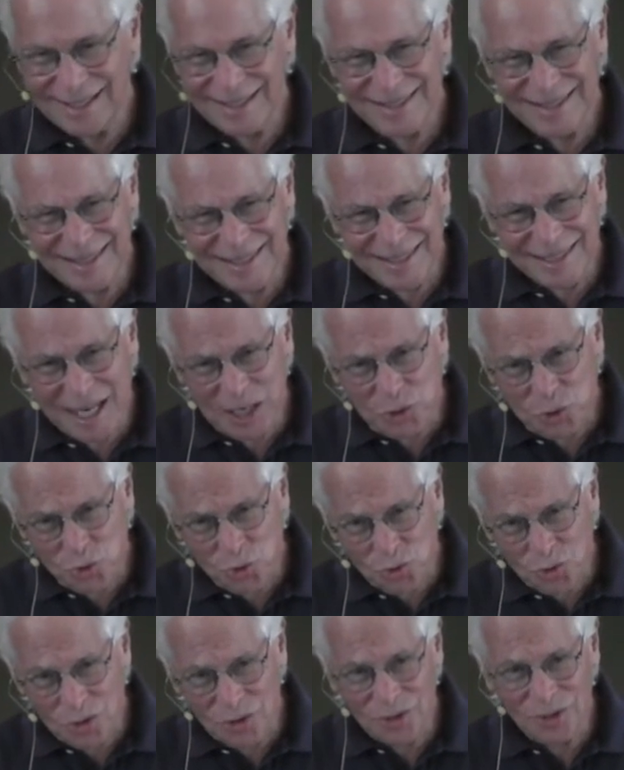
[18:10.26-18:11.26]

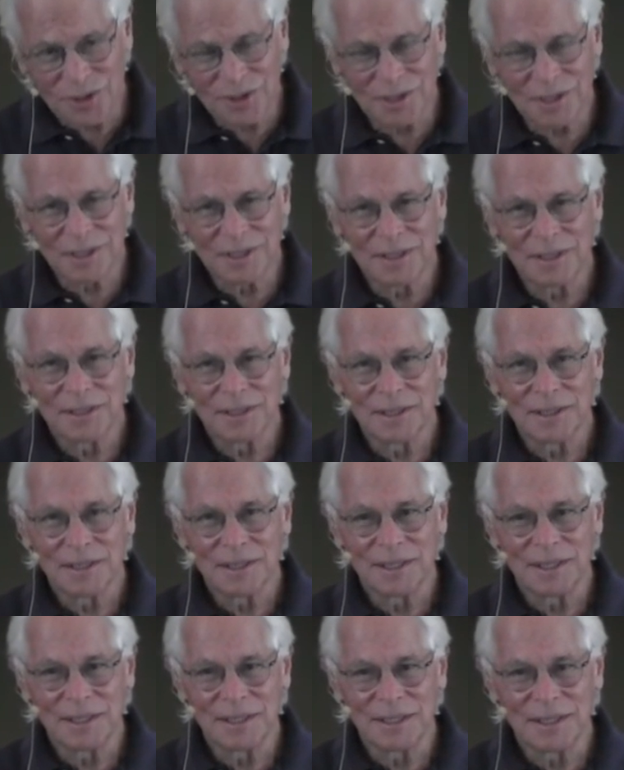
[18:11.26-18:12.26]
Central,
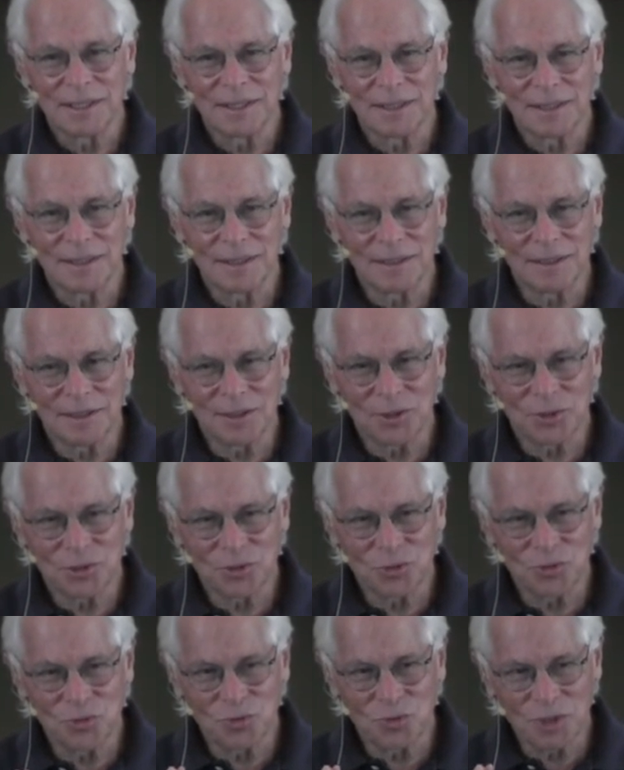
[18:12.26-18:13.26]
and this
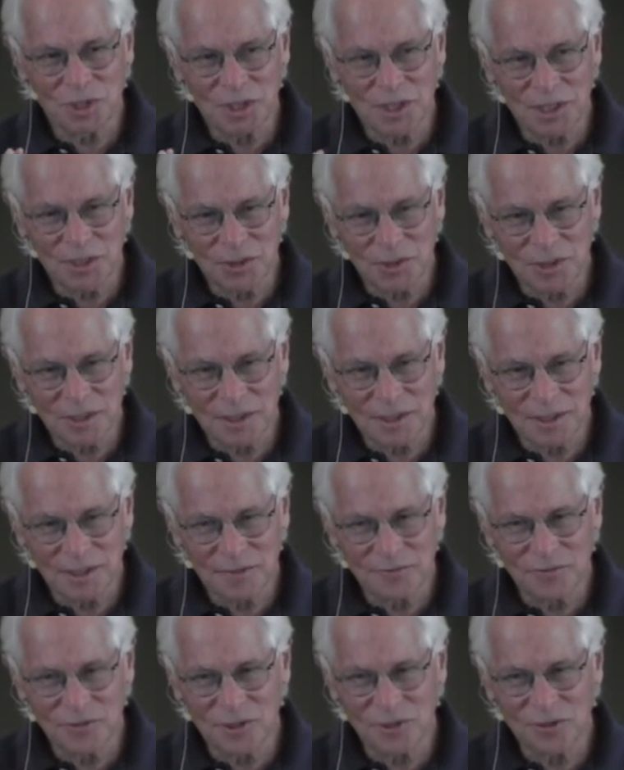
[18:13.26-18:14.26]
is really
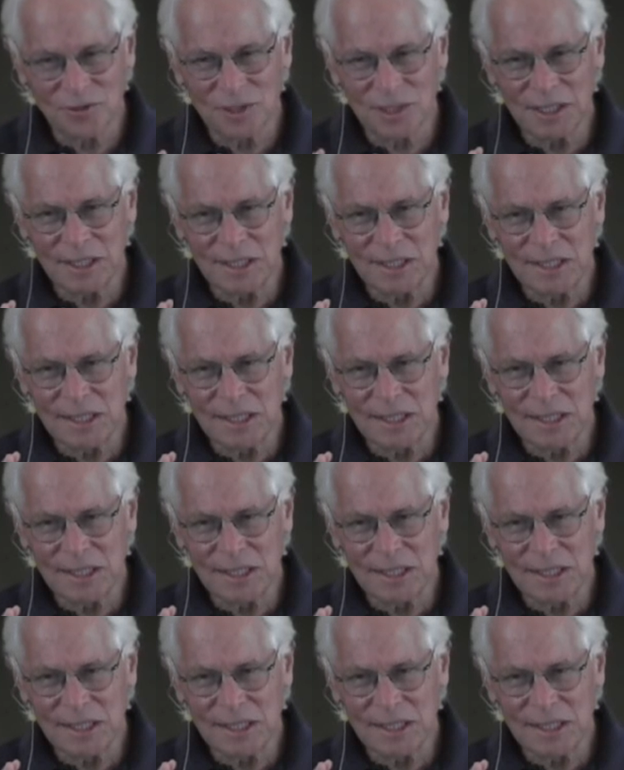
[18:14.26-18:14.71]
a very